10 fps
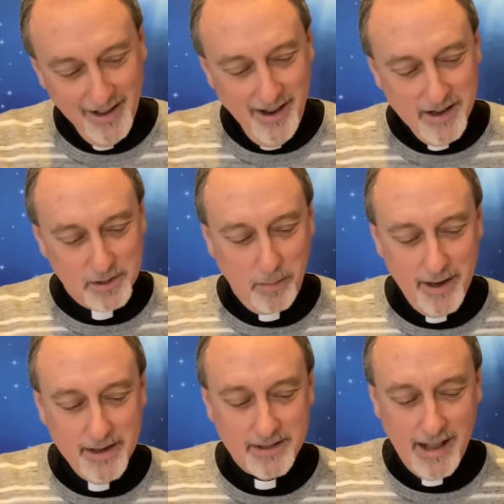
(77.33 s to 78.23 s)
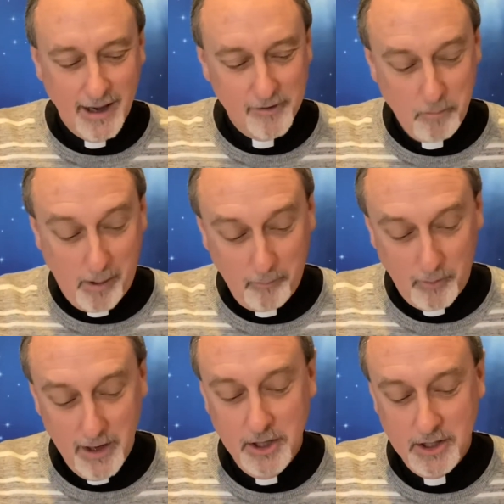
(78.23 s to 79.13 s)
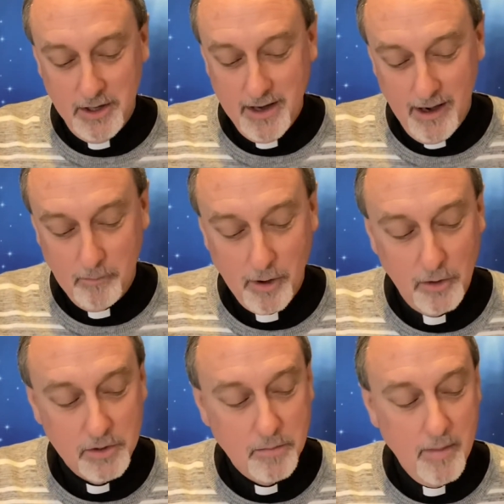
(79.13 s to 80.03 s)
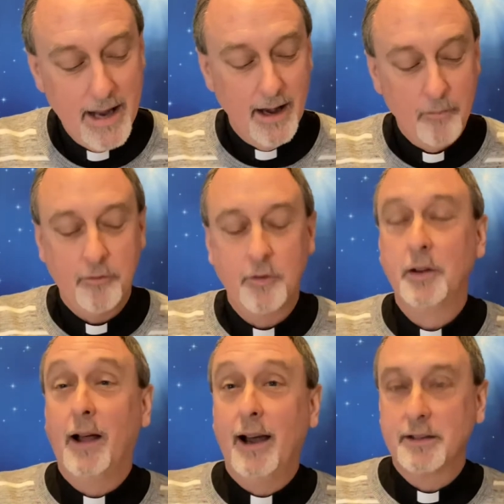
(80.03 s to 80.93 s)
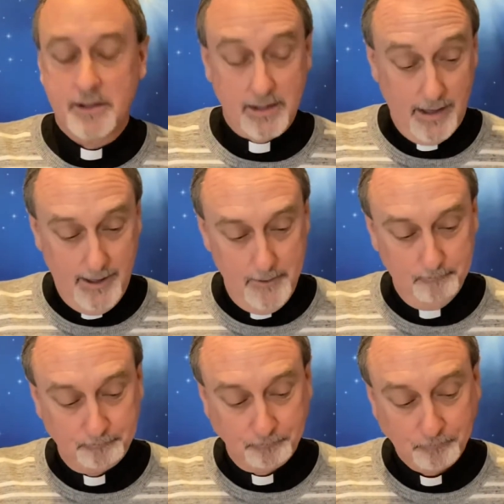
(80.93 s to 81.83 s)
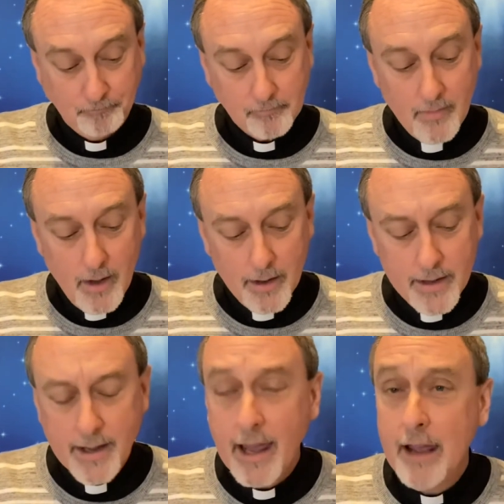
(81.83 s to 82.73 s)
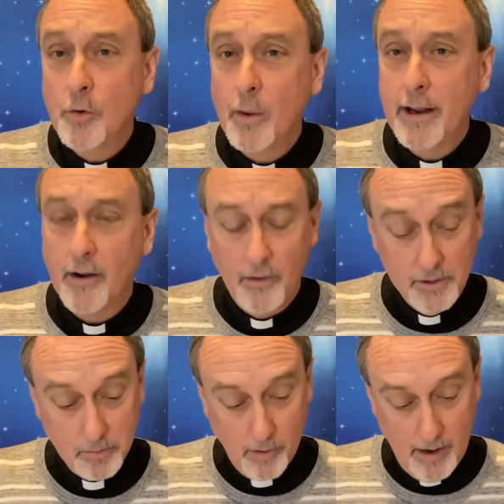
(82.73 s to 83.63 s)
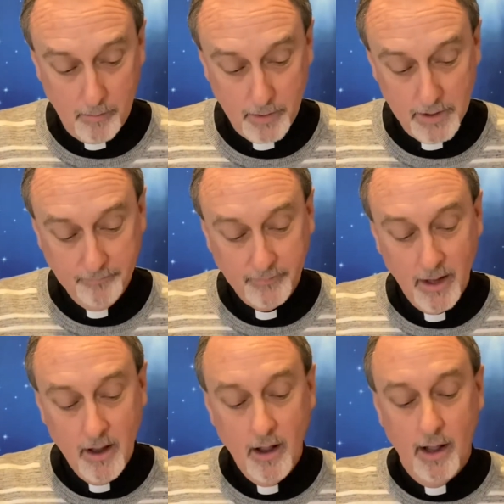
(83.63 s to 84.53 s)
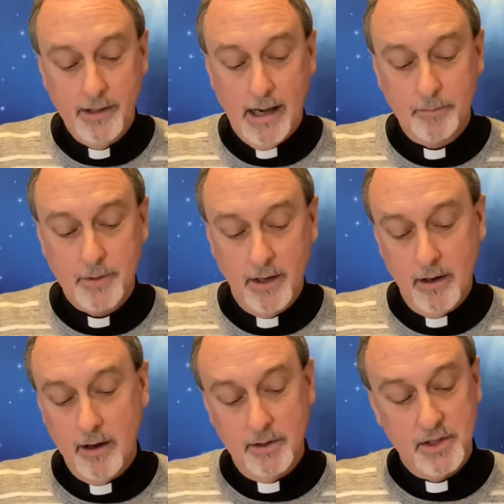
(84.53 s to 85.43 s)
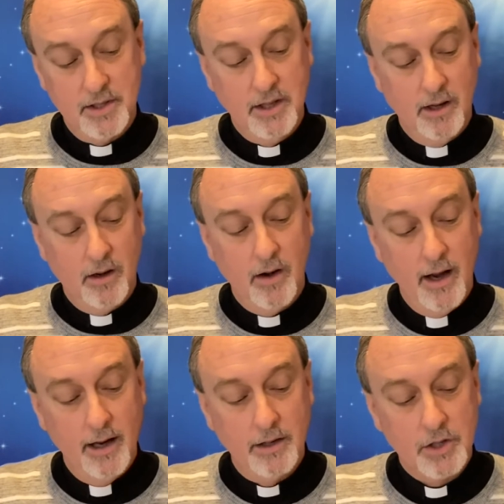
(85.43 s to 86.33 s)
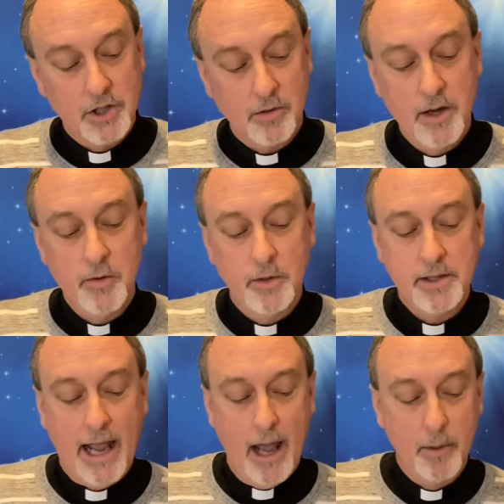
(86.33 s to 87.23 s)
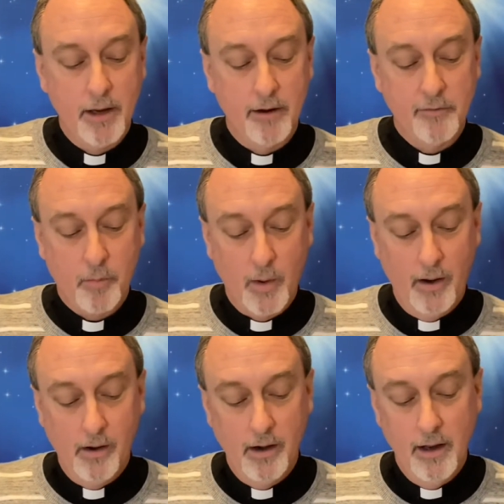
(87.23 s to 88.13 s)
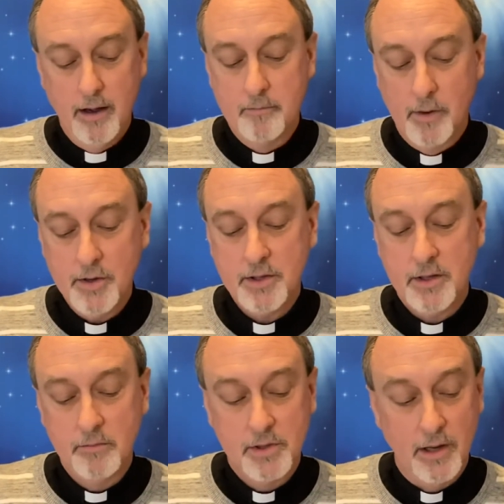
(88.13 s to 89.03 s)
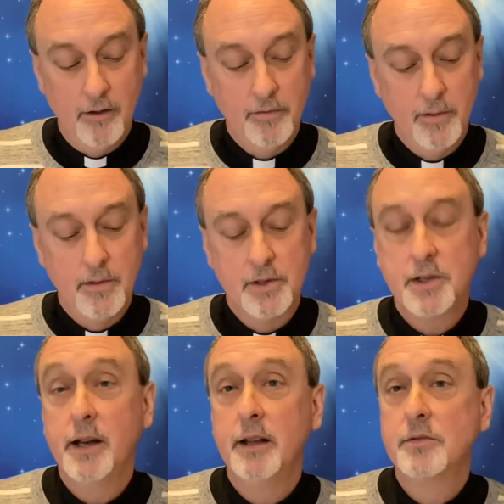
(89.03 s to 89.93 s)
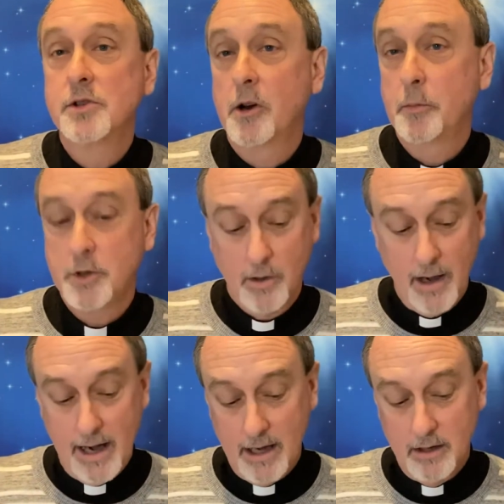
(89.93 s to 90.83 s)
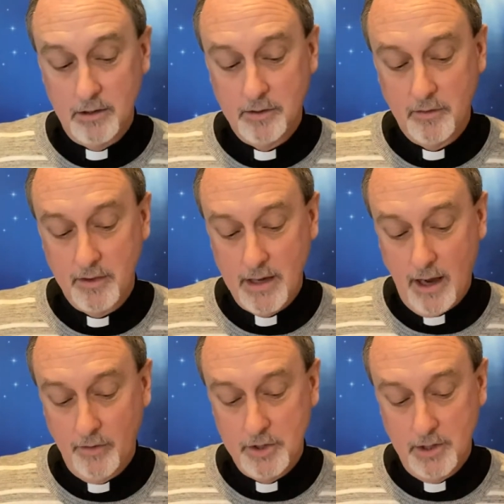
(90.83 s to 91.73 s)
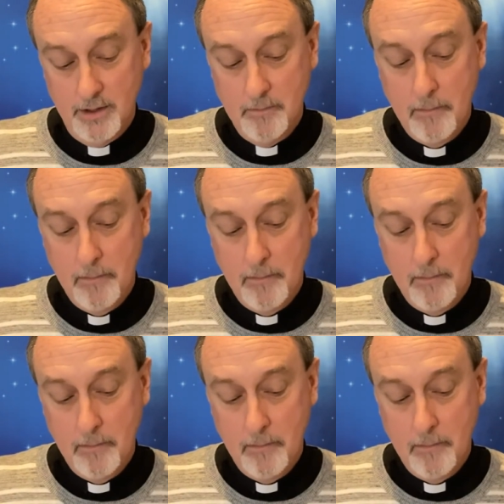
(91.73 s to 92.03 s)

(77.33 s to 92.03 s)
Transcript: Despite his lack of preparation, Ambrose made up for lost time. He gave away all his property, adopted an austere and strenuous habit of prayer, and immersed himself in the study of scripture and theology.